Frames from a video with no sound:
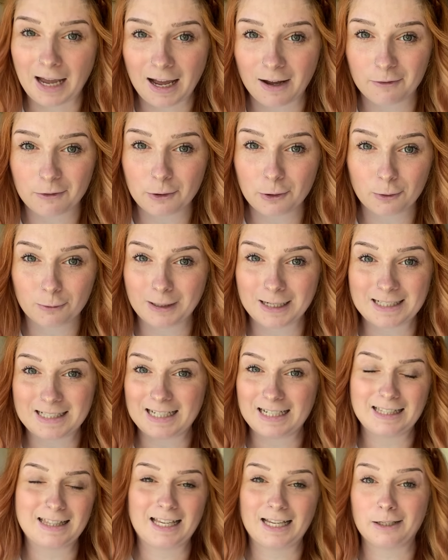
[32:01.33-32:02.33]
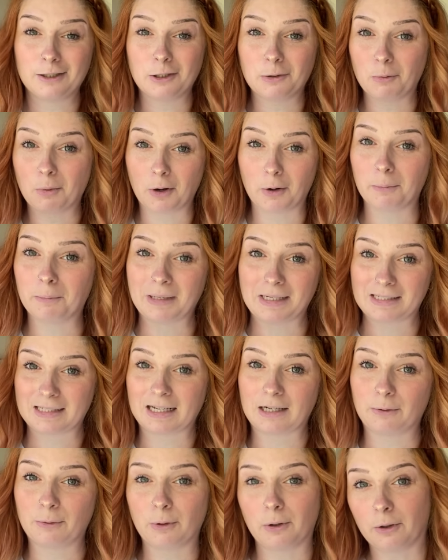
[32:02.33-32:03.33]
haven't already, then you won't miss
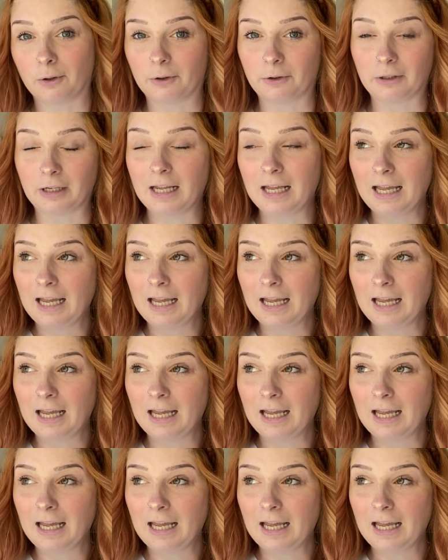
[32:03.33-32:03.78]
out on